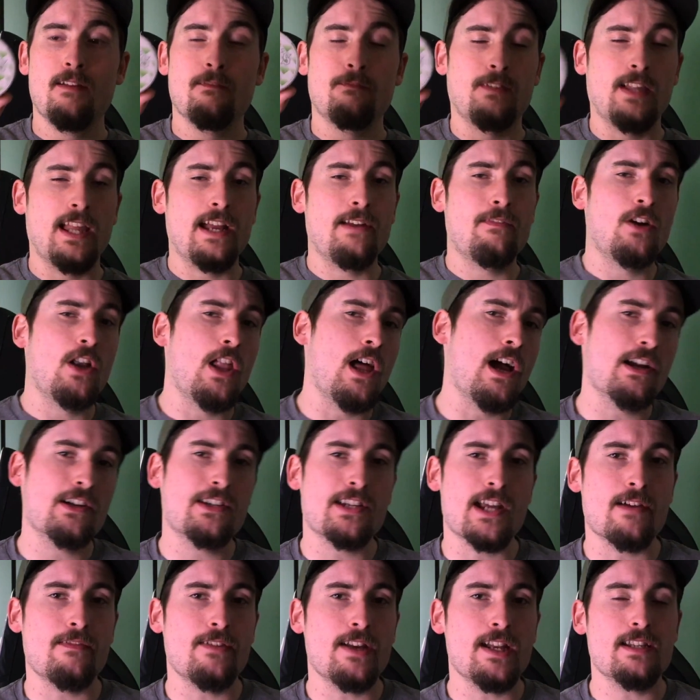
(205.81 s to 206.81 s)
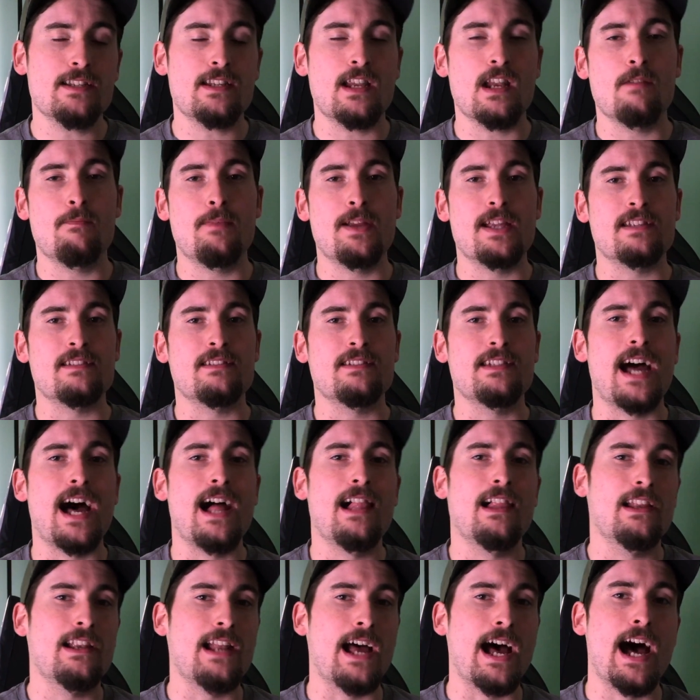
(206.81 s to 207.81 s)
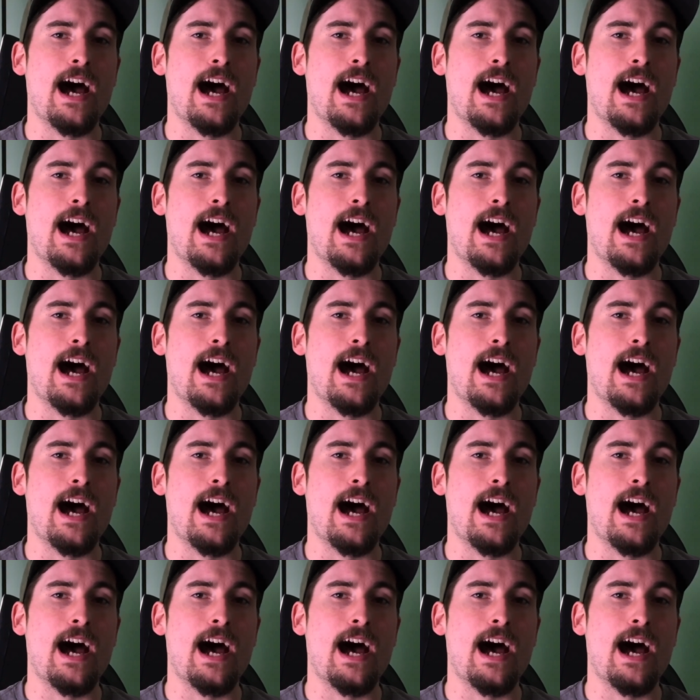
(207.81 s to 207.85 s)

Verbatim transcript: Flavor longevity is going to be a solid